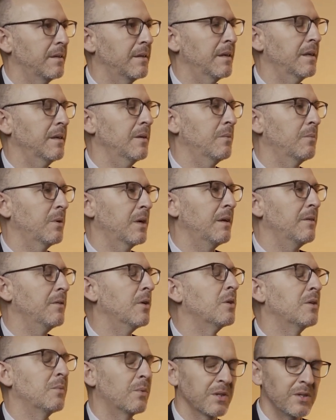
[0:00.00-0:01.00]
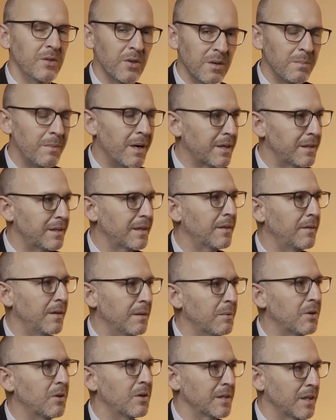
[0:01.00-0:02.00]
Yeah, but no, it was not a marketing
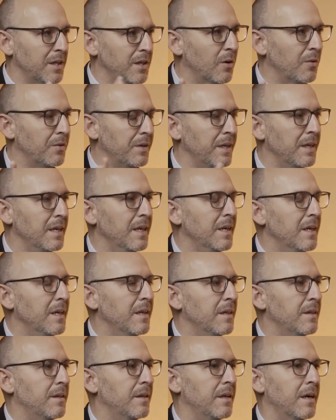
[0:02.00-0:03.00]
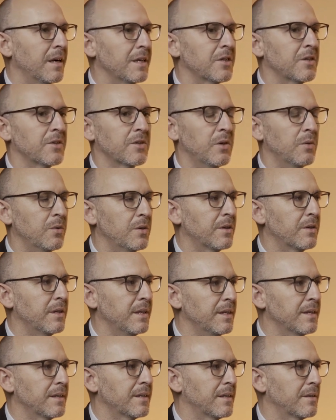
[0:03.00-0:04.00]
thing because I know the Anschutz owner,
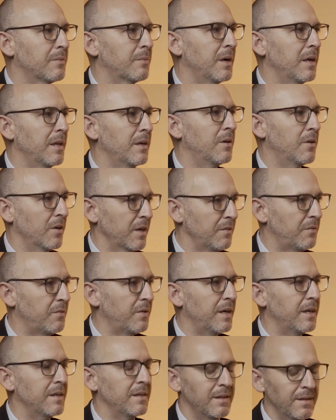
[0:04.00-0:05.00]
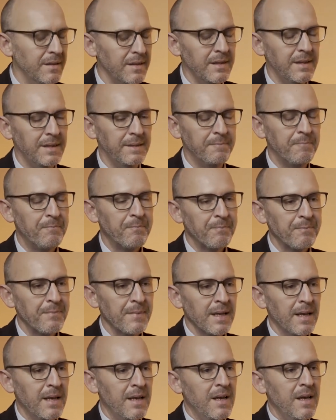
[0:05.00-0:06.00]
he is really a hockey fan. And
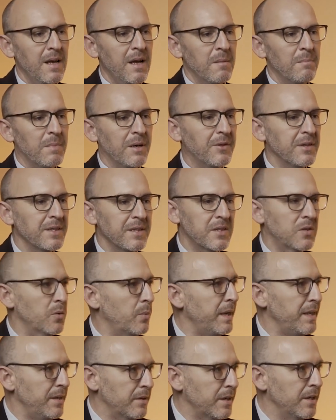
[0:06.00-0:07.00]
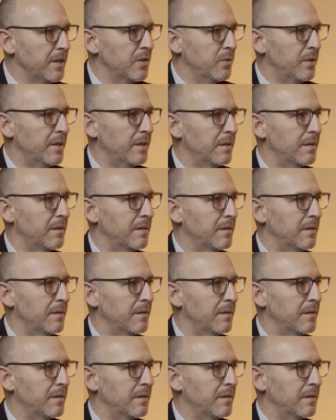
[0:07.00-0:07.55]
but this is the way you can do it.